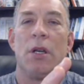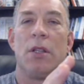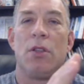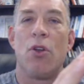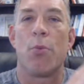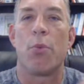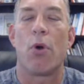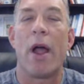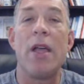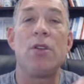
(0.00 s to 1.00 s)
your
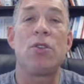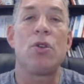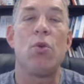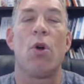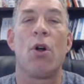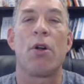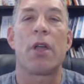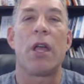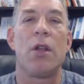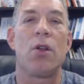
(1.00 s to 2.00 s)
brain to work
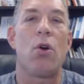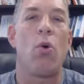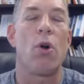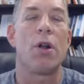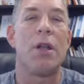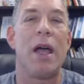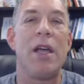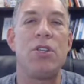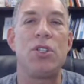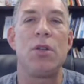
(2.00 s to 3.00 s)
in
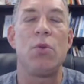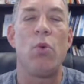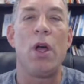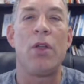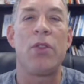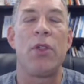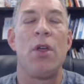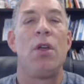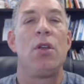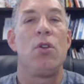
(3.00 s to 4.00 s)
coordination with
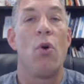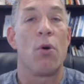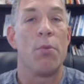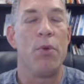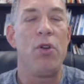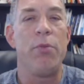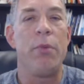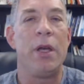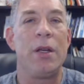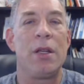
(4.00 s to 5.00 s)
your
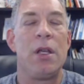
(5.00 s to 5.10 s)
movement,